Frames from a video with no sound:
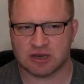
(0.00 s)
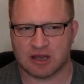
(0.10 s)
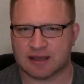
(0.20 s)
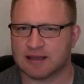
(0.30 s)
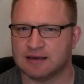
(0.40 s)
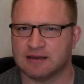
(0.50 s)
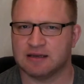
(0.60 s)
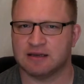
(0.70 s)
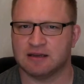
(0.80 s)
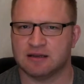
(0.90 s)
like
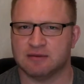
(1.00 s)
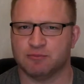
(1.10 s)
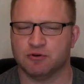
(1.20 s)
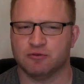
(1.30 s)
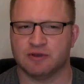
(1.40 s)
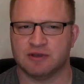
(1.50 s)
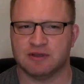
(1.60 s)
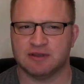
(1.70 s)
in the movie,